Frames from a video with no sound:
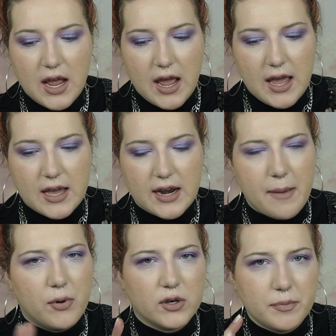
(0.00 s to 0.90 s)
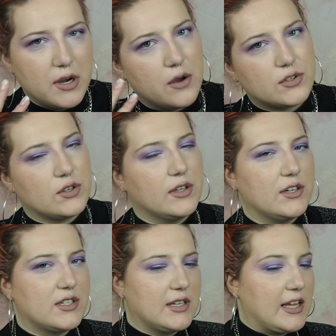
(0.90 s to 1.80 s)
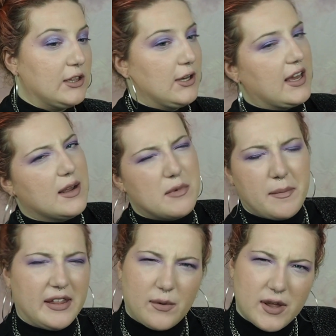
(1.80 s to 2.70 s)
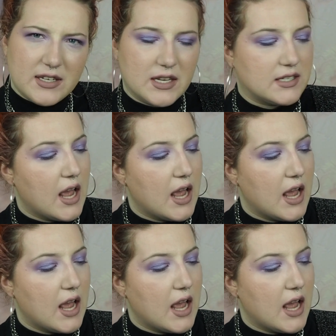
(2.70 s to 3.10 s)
And I pulled up the notes earlier just to like look at them and be like, what is this?